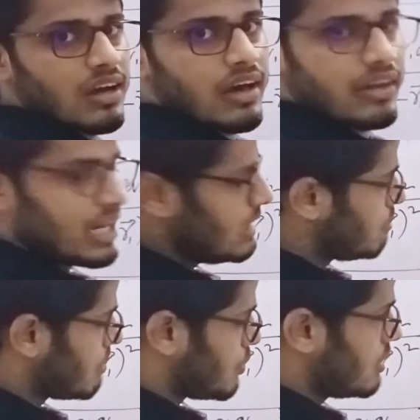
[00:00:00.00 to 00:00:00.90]
Are you getting
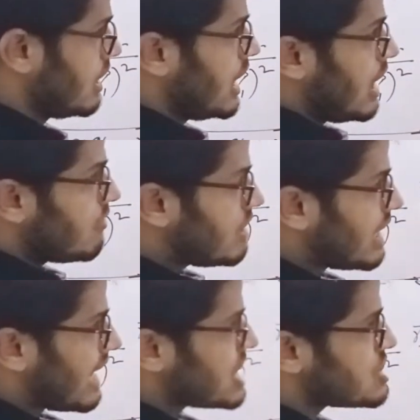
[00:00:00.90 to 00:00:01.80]
my point? If the
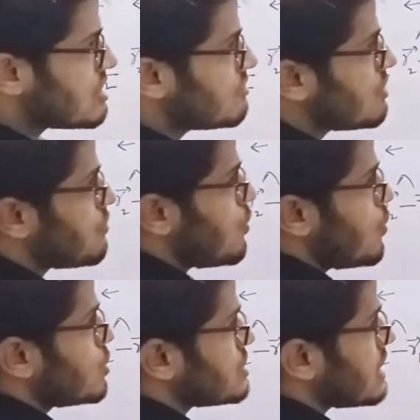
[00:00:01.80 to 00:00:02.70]
direction of the
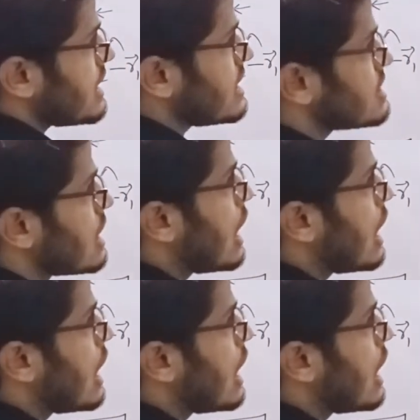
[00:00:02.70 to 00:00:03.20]
force is